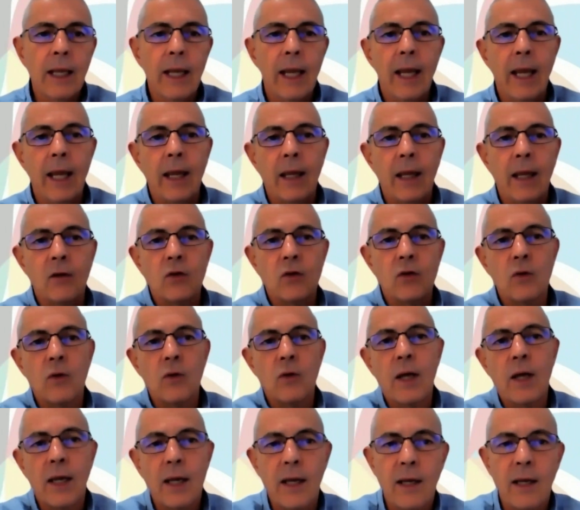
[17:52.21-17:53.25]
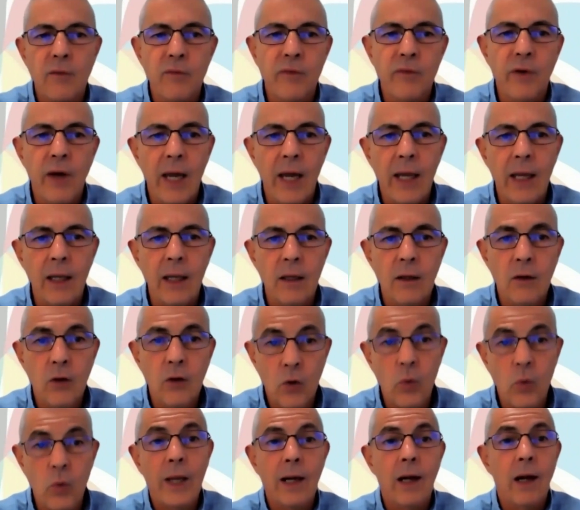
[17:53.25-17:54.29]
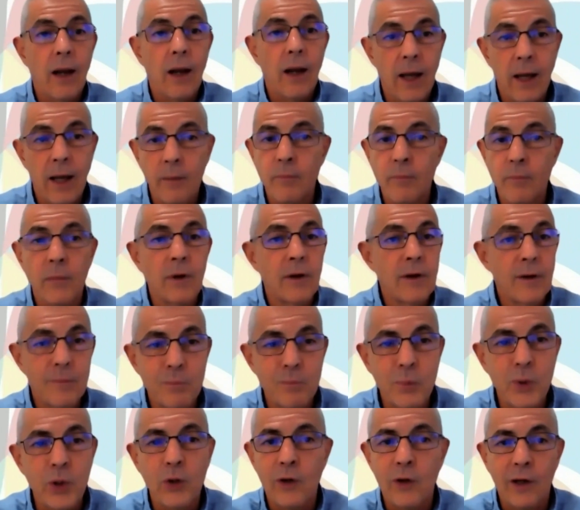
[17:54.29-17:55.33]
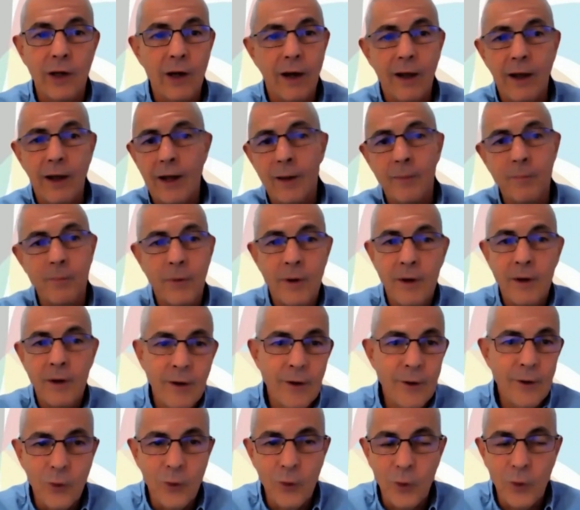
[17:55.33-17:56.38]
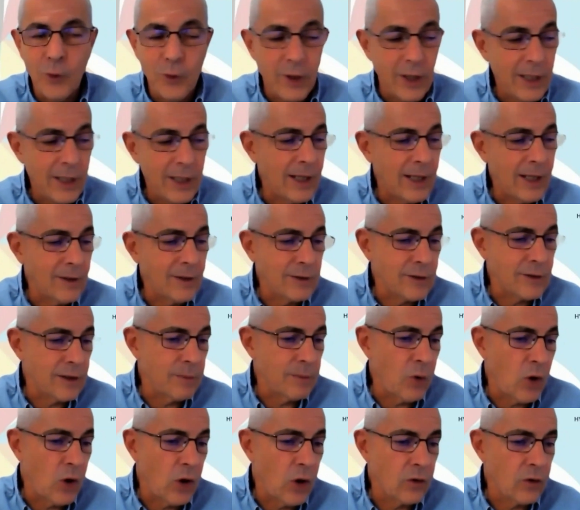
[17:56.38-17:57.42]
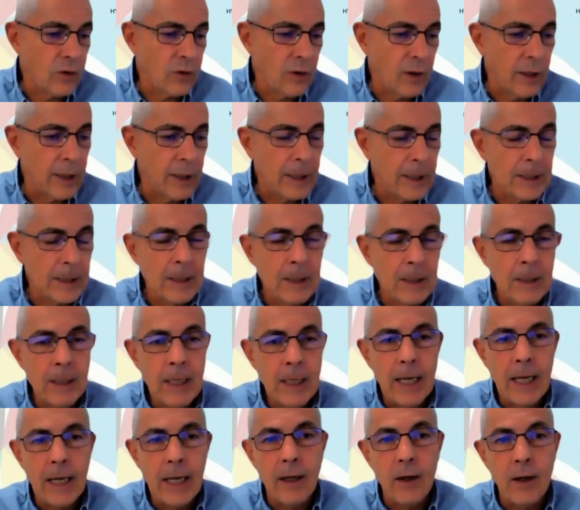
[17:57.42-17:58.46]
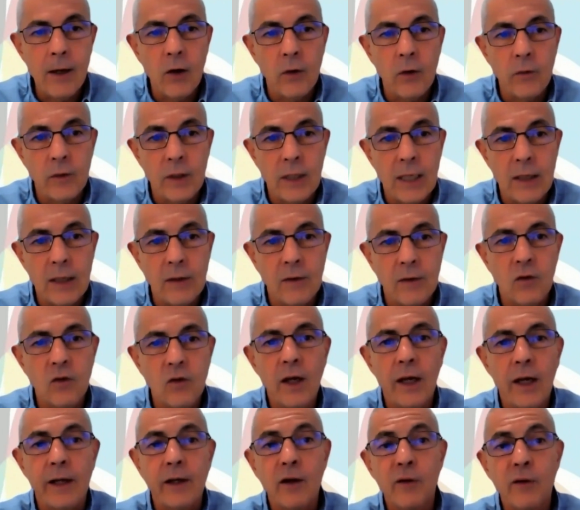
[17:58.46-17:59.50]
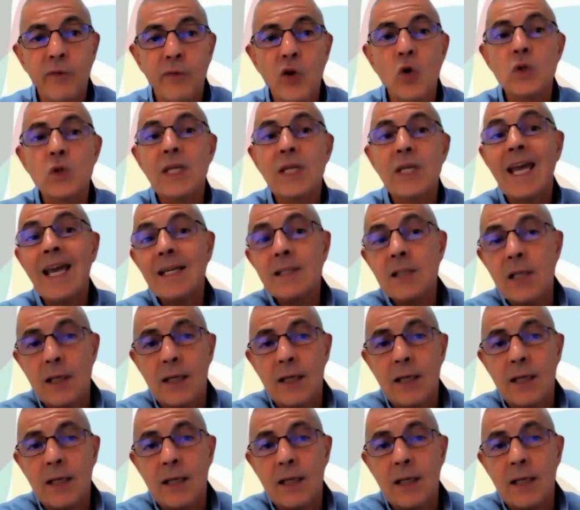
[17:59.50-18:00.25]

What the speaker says: and you have a quick lime, burnt lime, or a calcium oxide on the other side. Of course, as